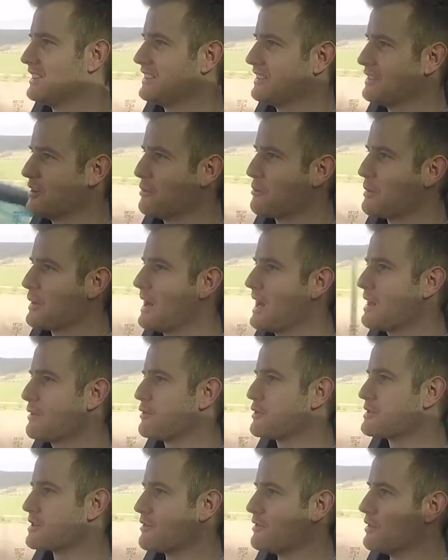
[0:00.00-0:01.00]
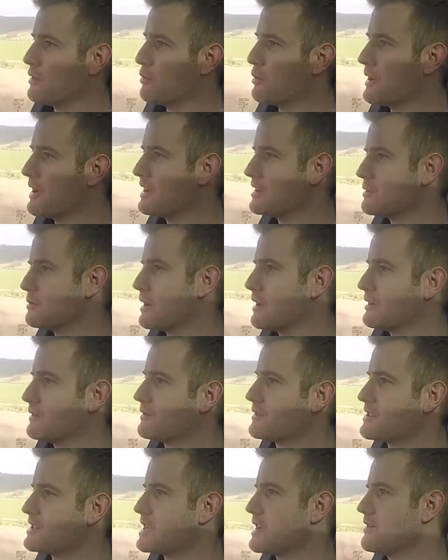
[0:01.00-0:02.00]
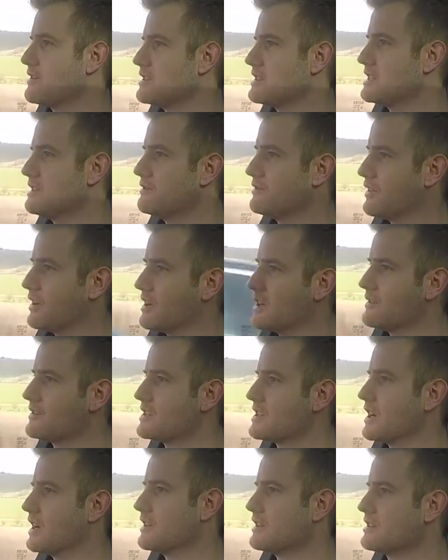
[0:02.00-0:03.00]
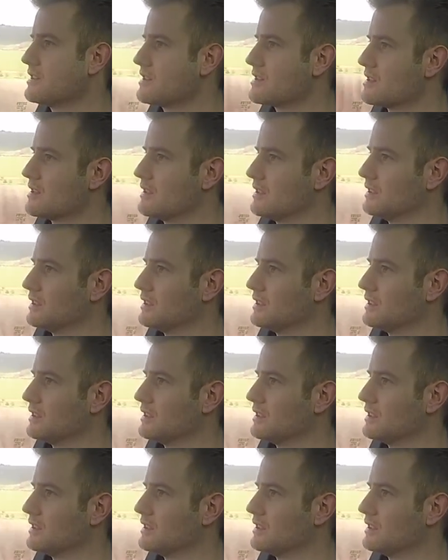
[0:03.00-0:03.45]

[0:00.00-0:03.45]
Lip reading: Not bad for something that weighs about 75 tons.